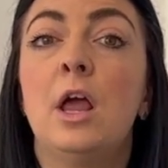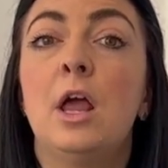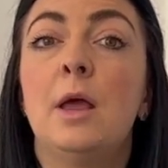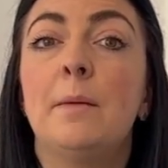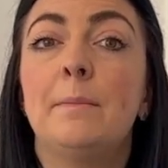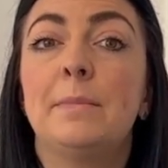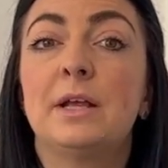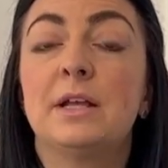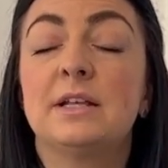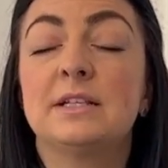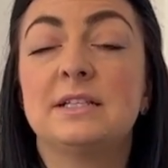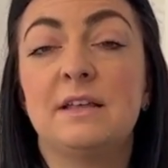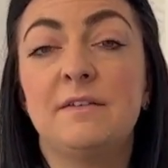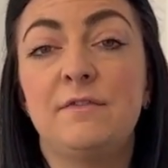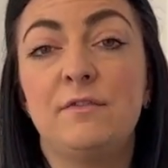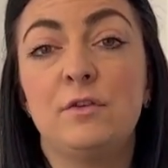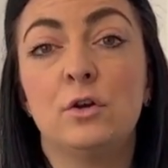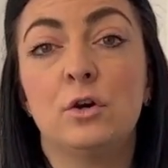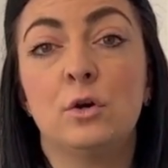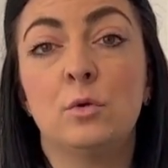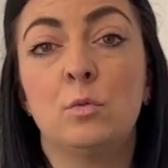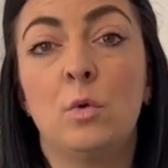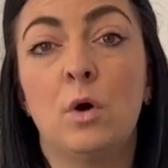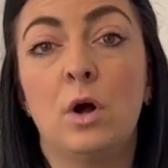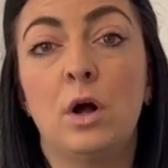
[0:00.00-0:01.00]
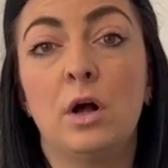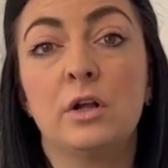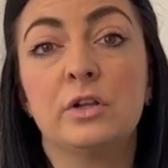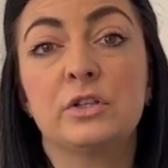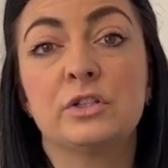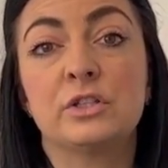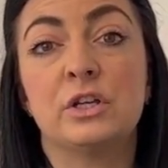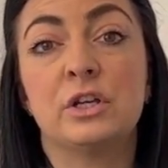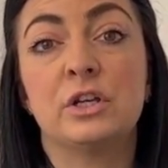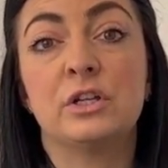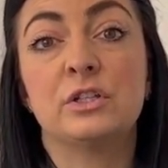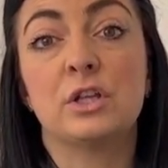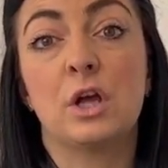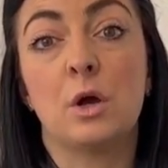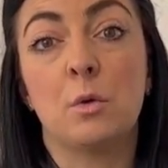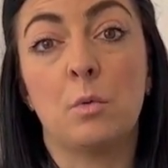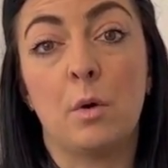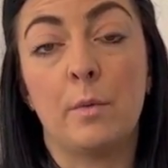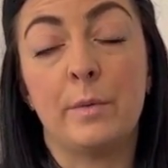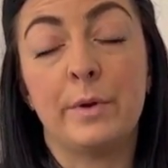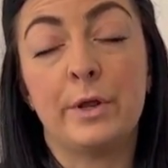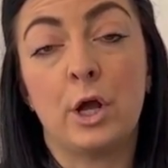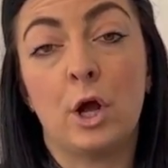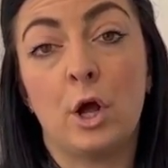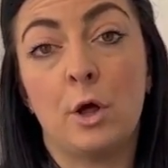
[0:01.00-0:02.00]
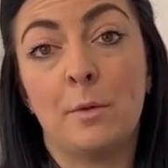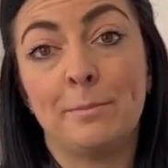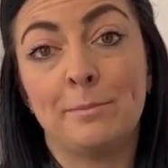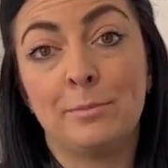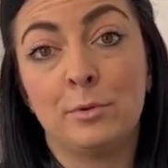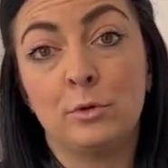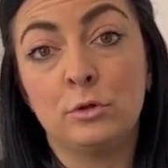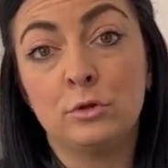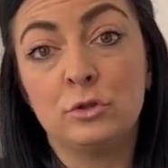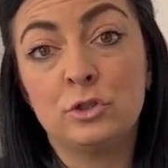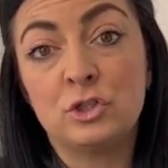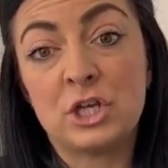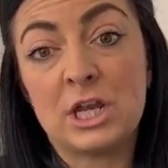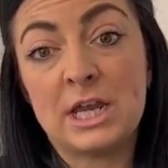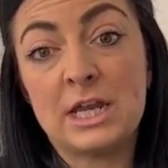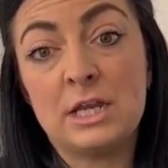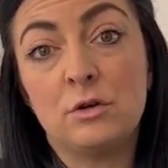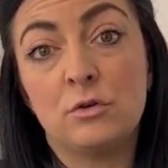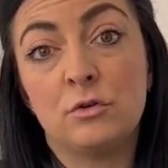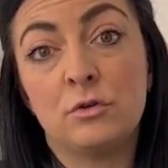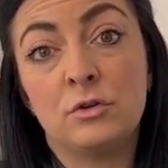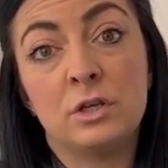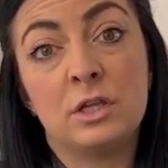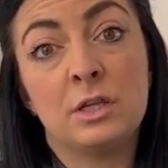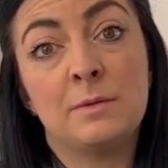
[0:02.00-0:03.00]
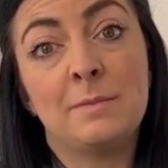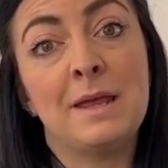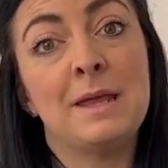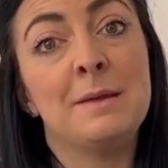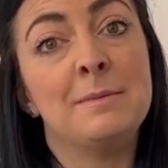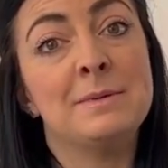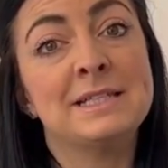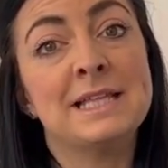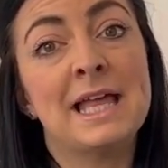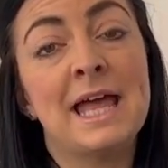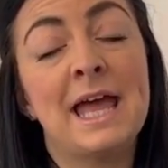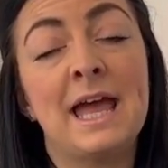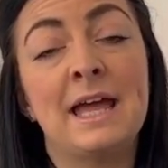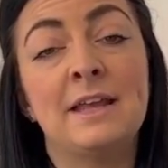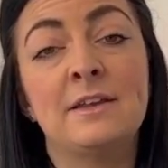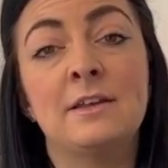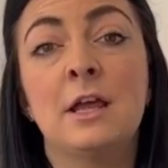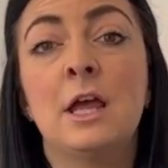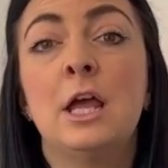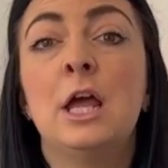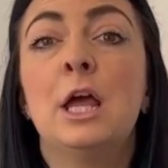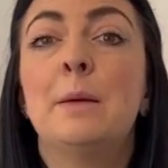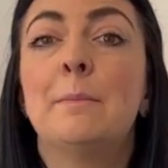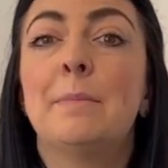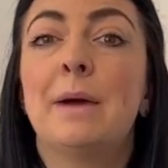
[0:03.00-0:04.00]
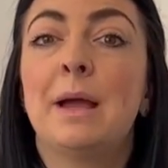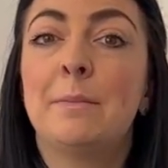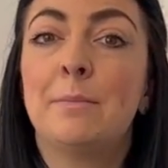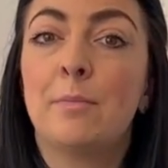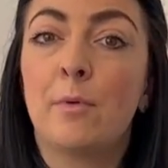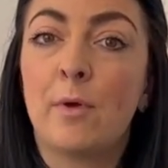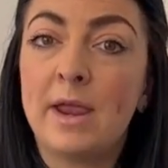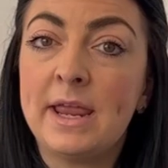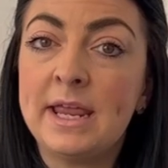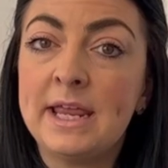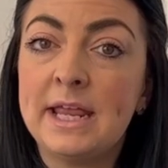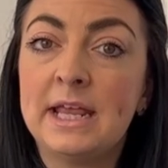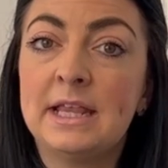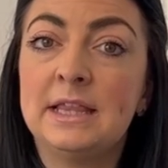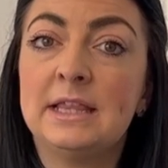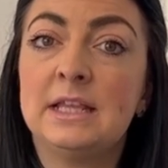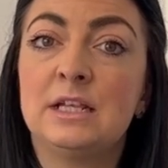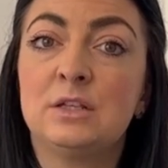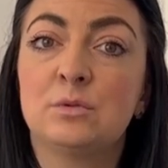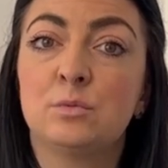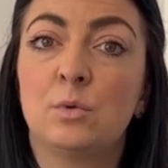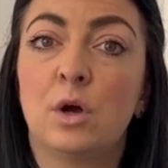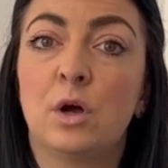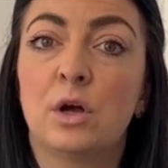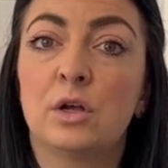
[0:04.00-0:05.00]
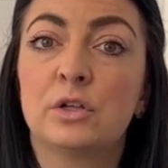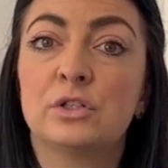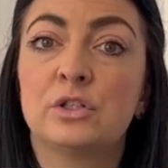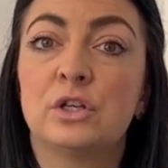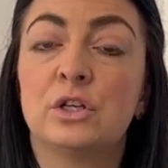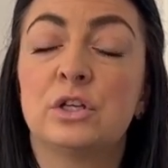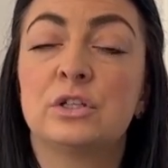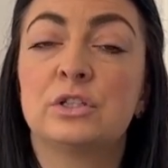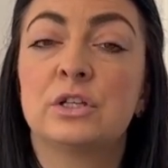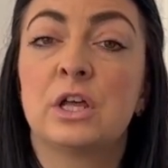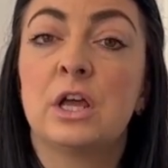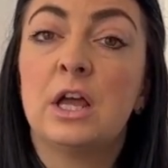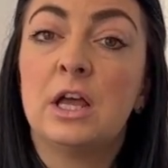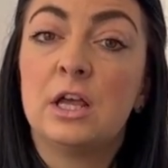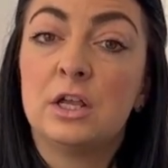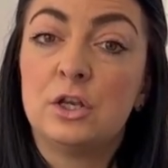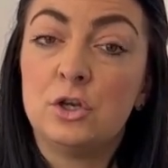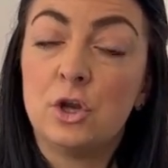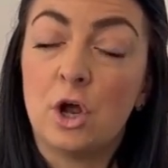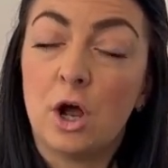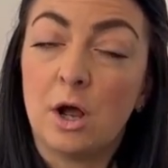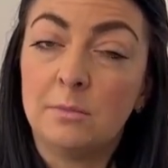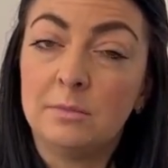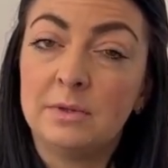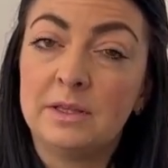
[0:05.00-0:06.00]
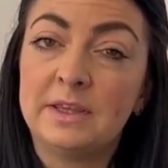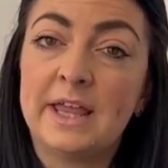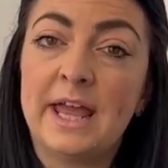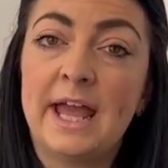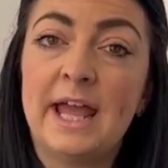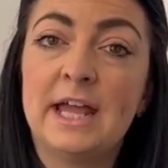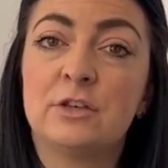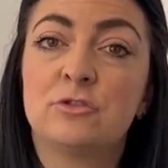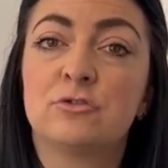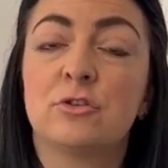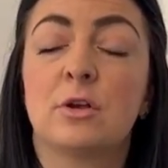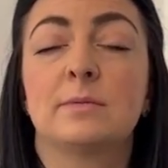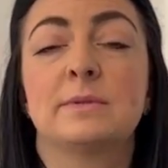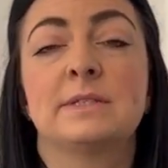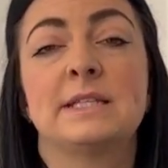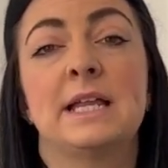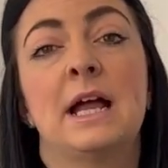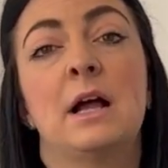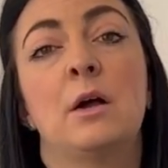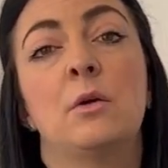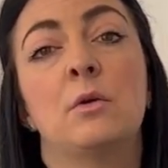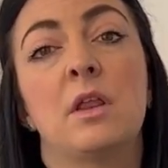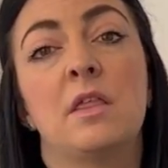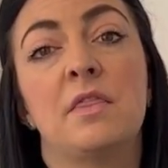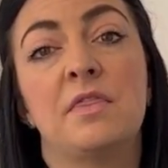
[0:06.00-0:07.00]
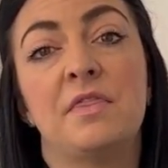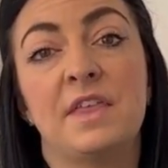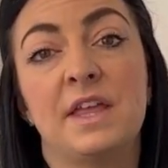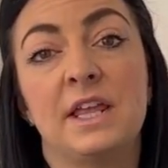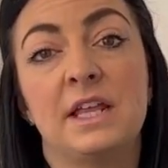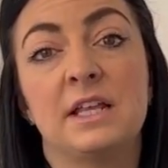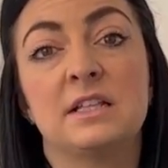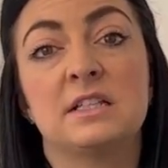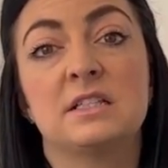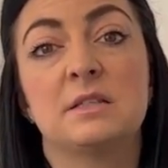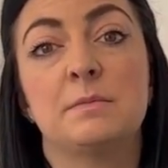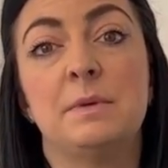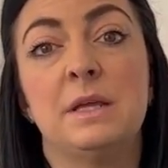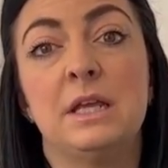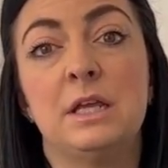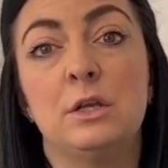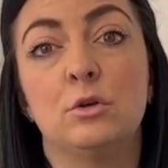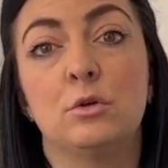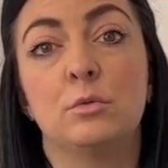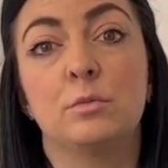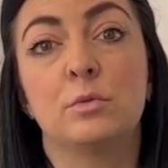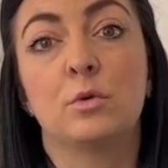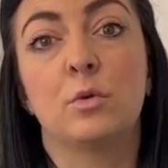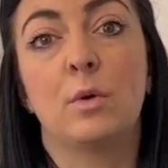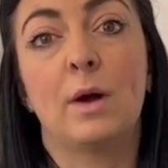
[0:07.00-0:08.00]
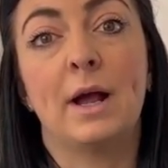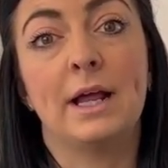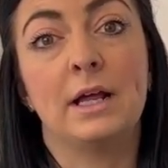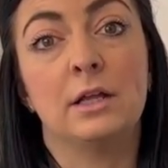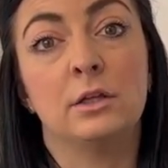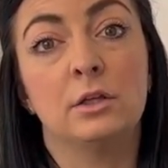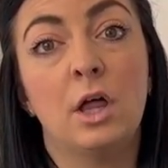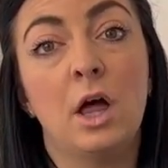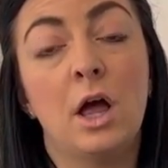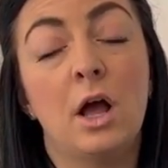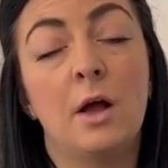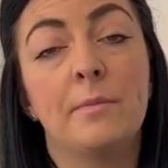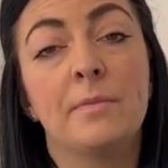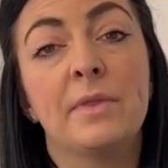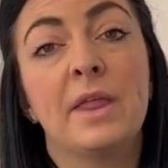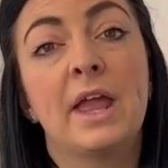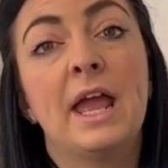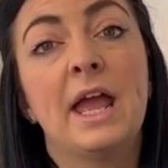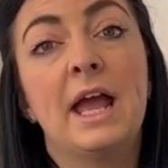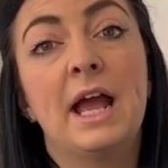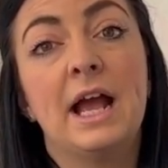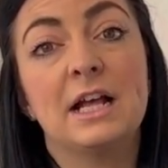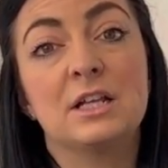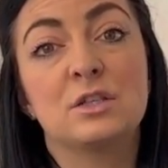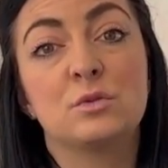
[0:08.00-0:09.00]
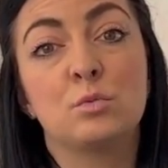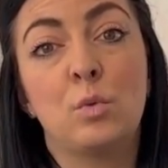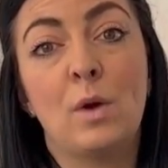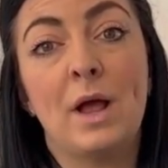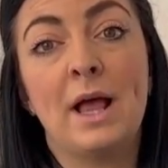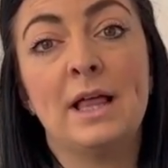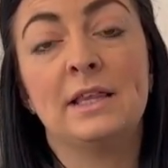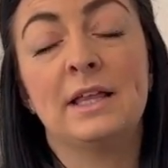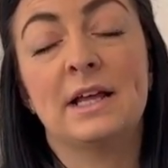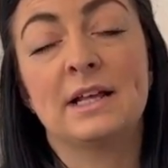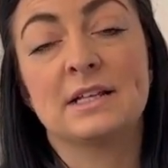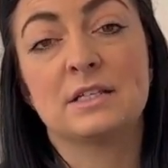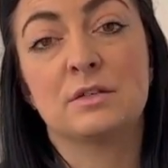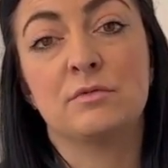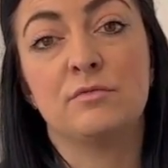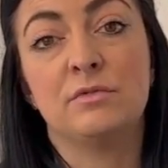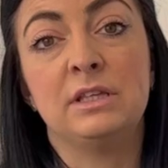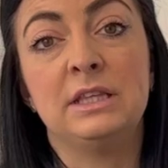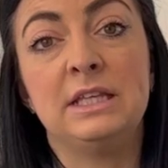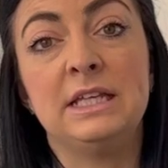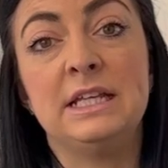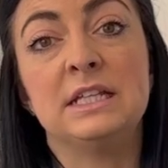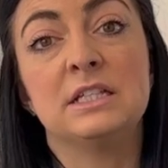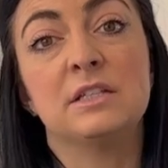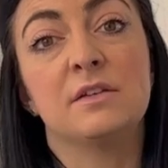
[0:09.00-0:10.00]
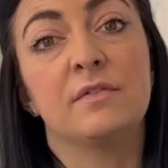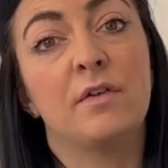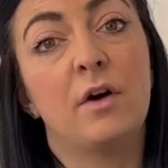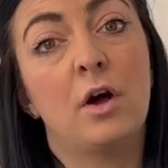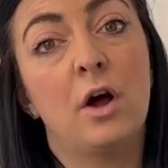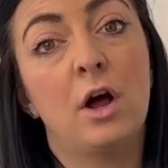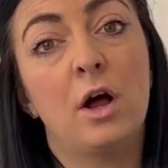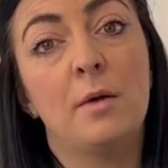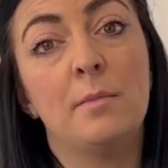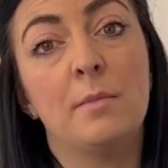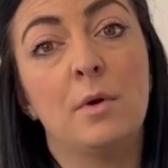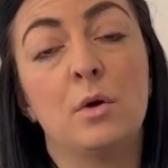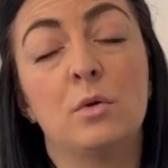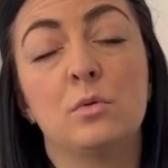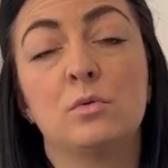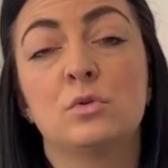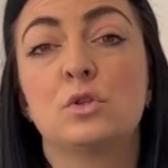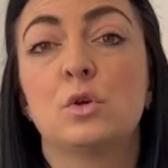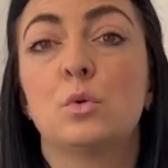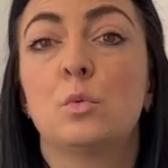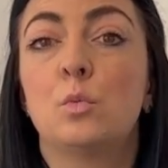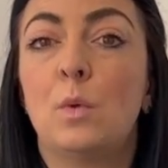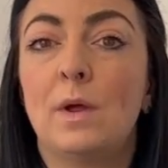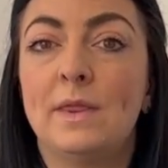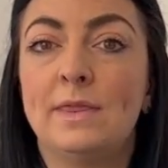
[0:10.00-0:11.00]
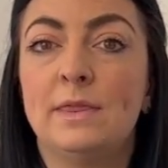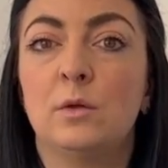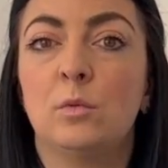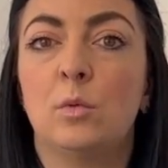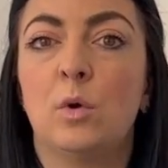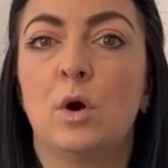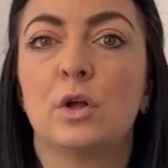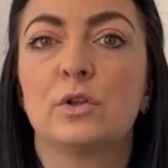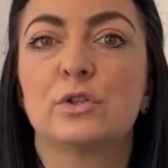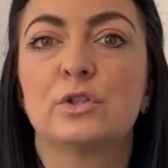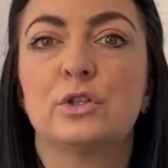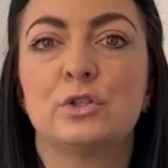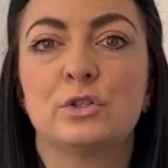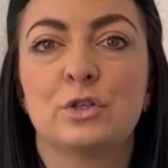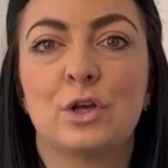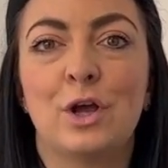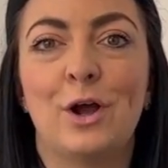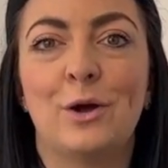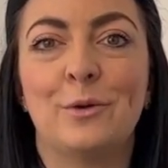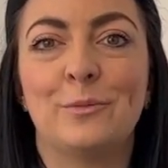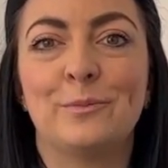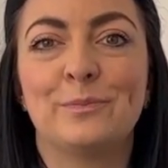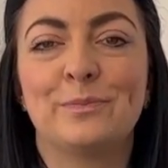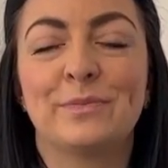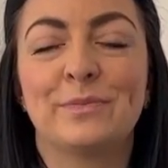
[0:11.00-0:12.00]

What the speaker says: Because if your waters are what we call bulging under the baby's head, by breaking these waters, normally the head drops down and things speed up quite a lot, as well as a release of hormones when the waters go.